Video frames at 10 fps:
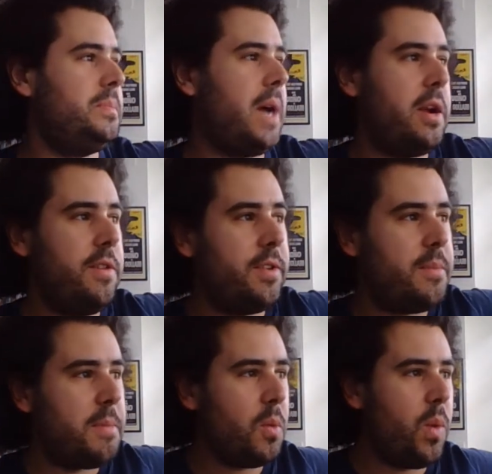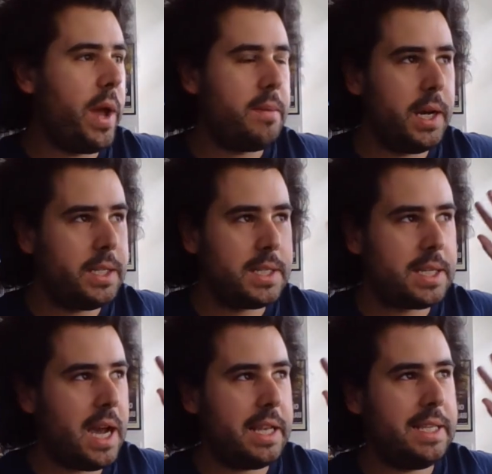I don't even remember when,
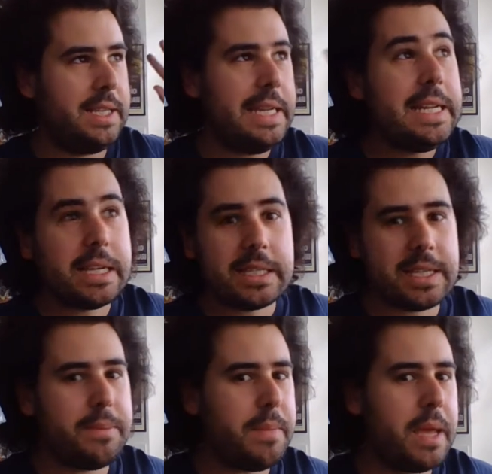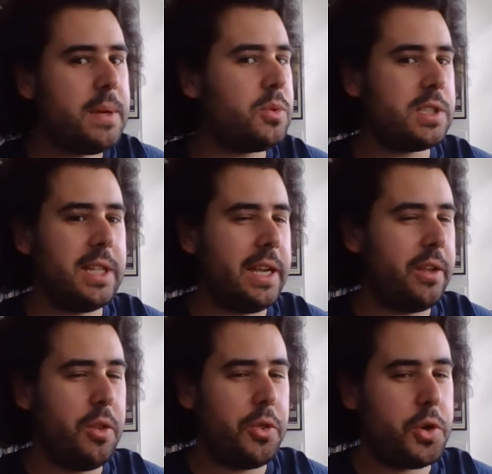but as I say, maybe I was like
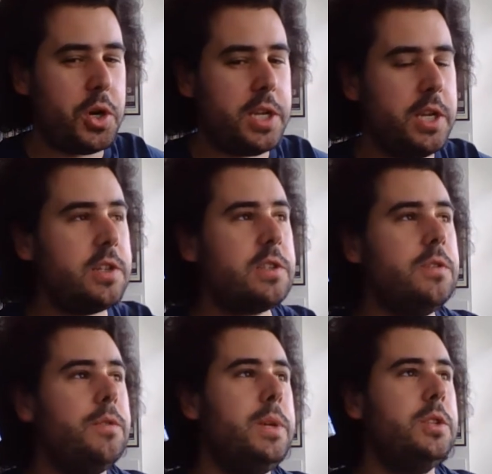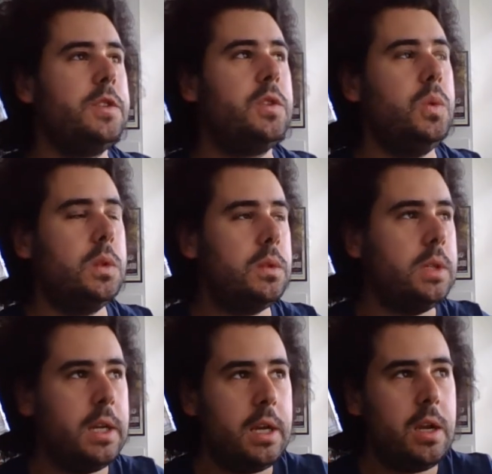in the third years of middle school,
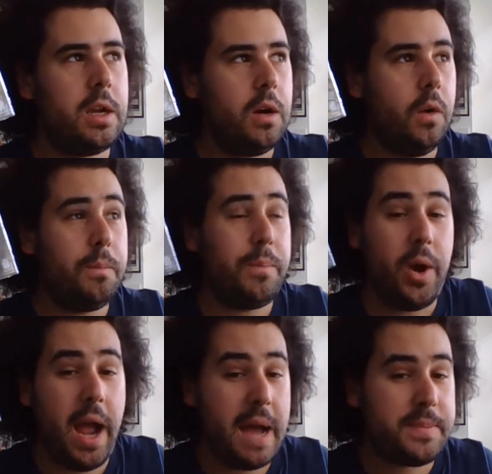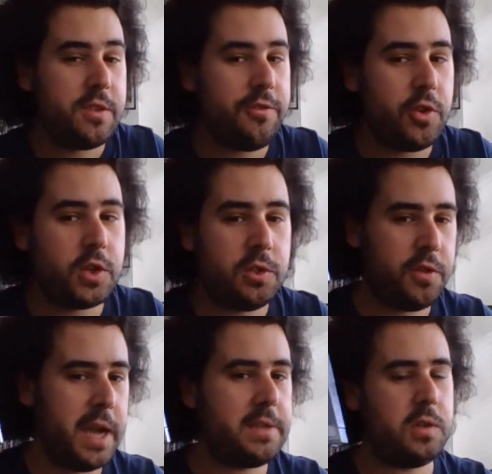or perhaps the first of
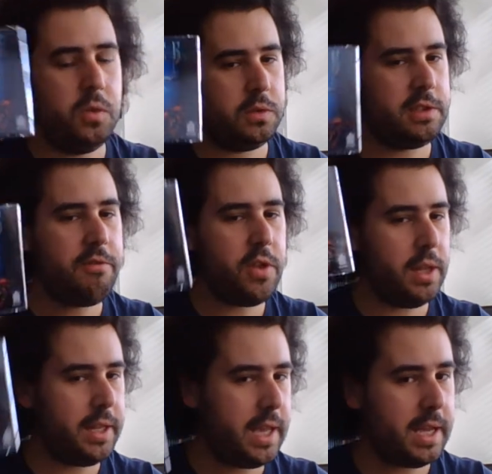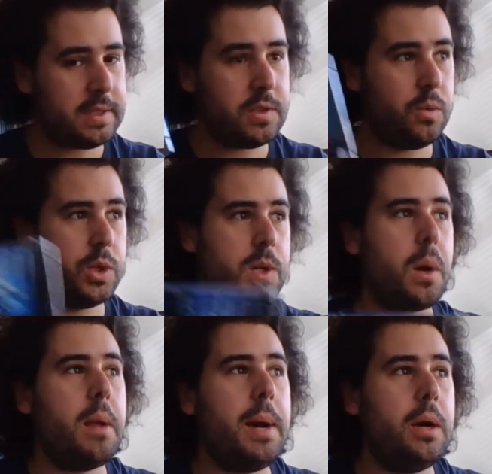high school, something like that. So we're
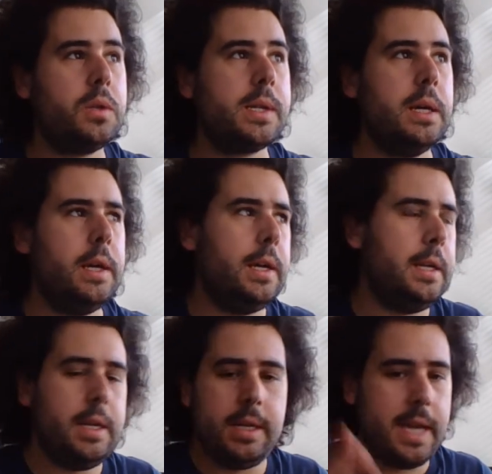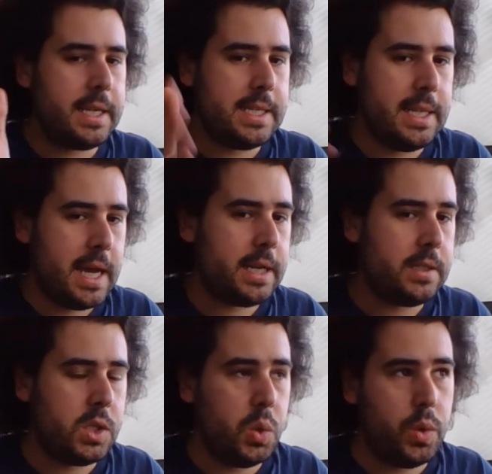talking about
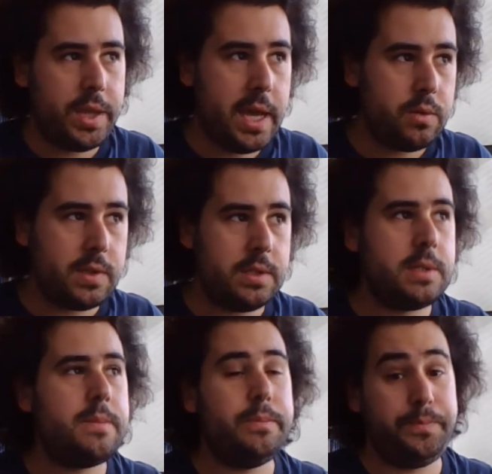99, 2000s.